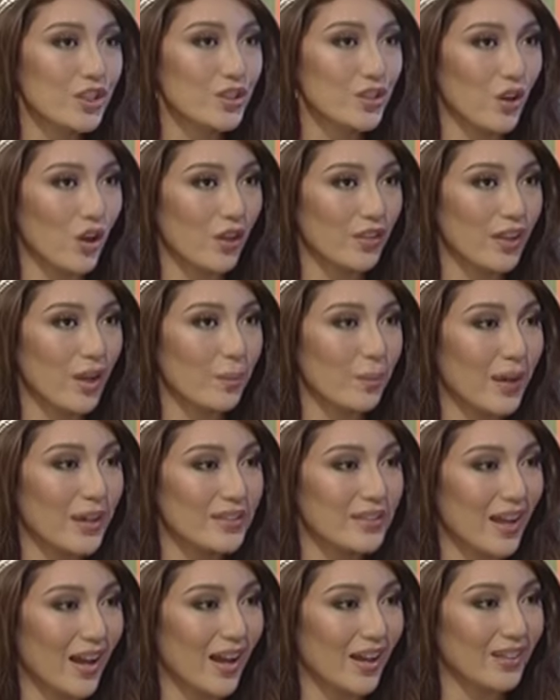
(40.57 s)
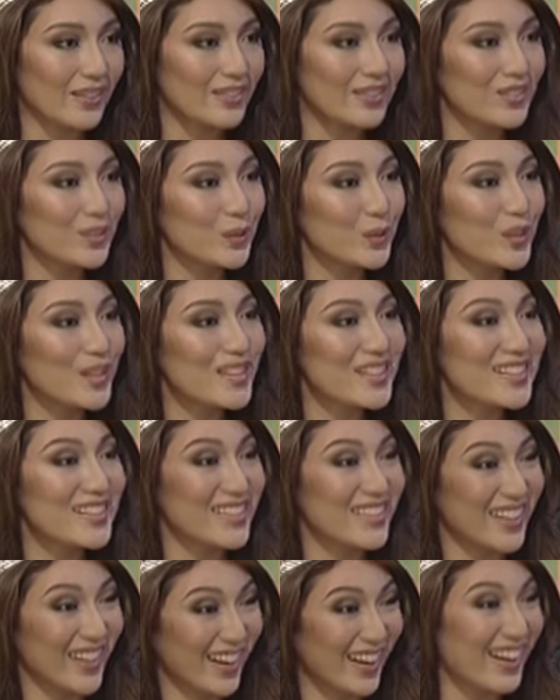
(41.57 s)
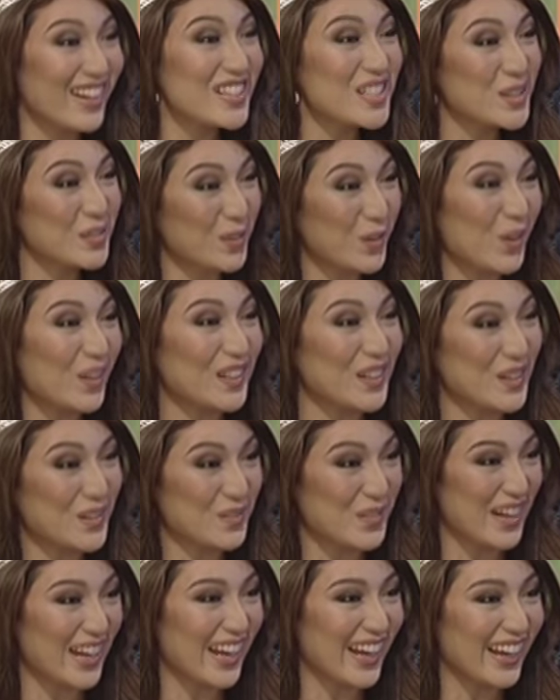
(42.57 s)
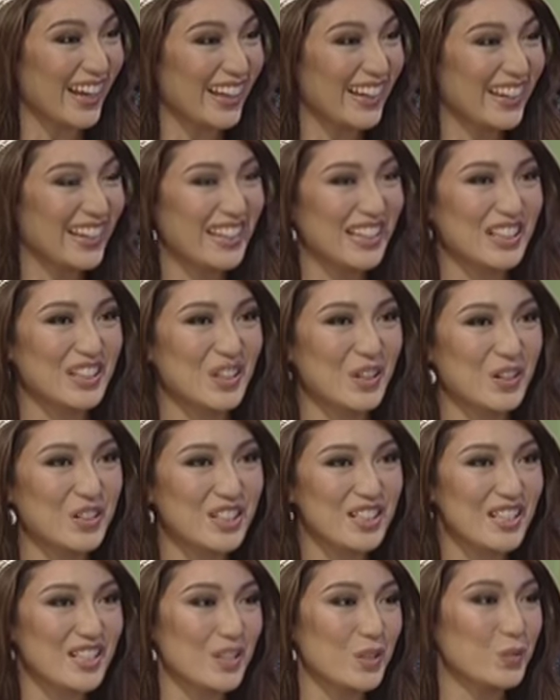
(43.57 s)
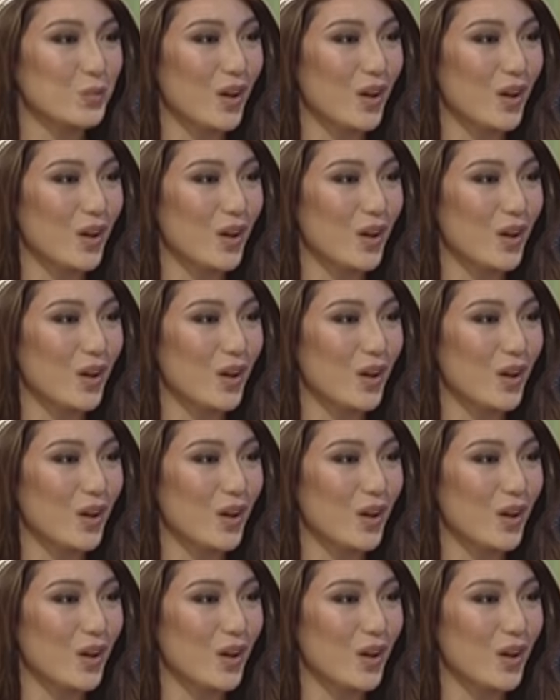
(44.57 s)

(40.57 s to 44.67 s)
saw that my dad was there supporting me, you know, okay. she doesn't